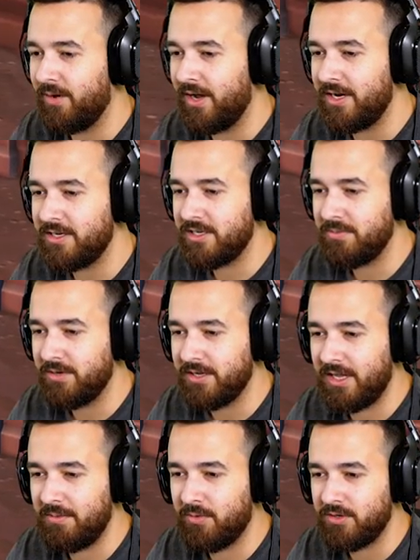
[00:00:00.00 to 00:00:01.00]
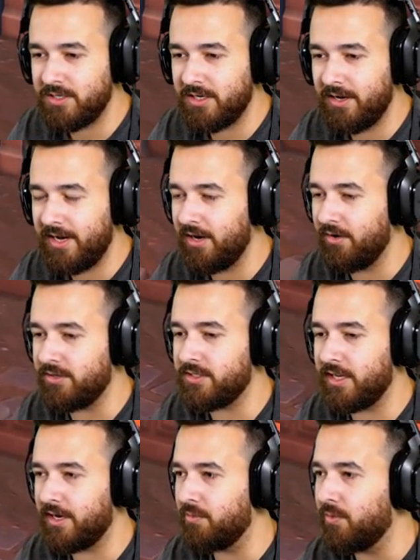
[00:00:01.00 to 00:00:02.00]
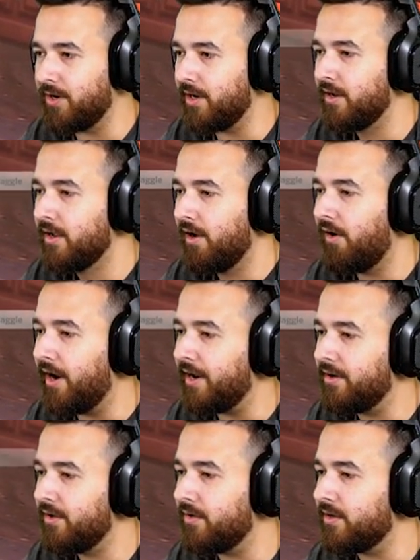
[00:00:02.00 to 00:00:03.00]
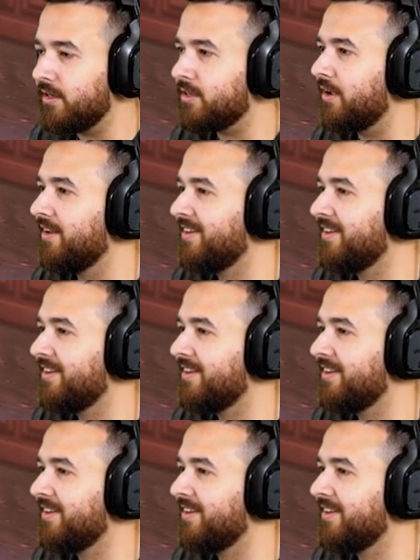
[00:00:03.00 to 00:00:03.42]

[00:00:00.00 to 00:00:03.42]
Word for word: Why does she want to keep washing her hands? Oh, she's getting water. All right, no, let's go,